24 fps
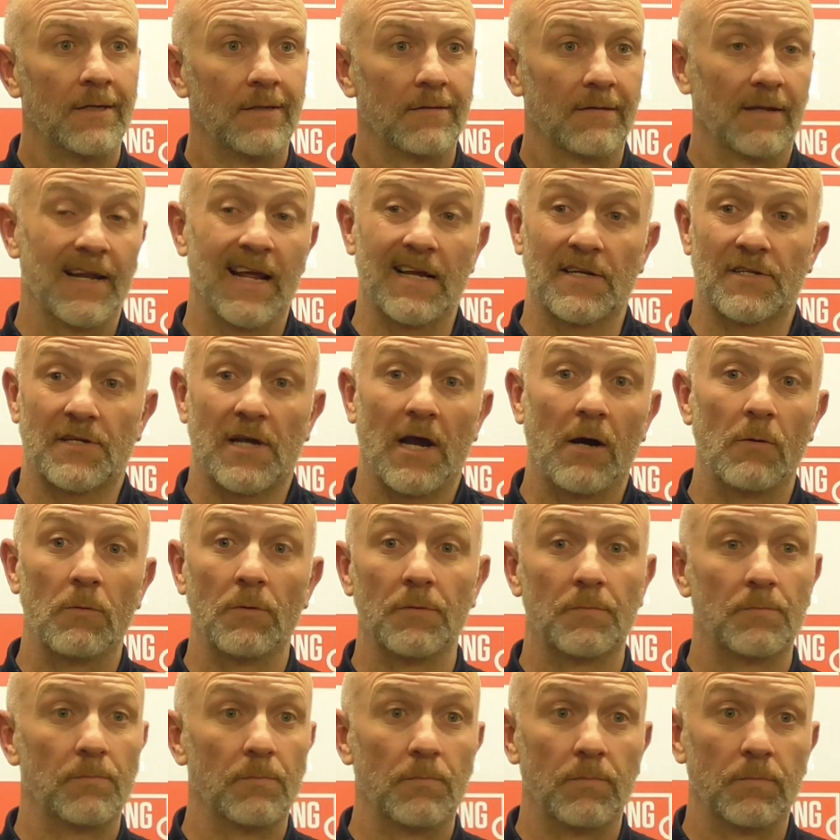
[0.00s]
The next
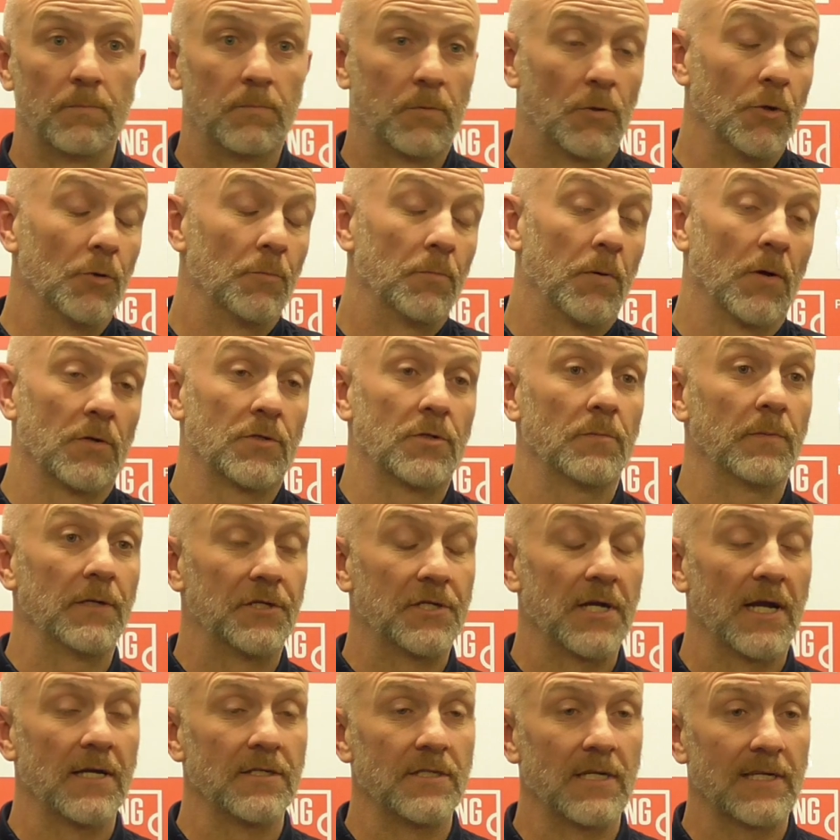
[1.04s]
goal could possibly
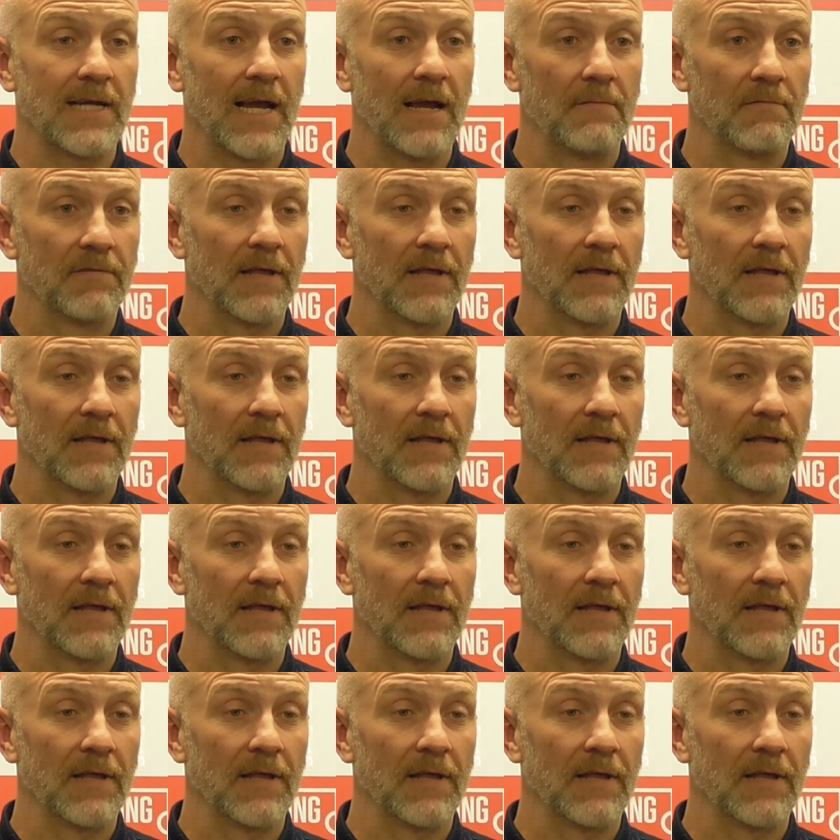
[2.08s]
change the game.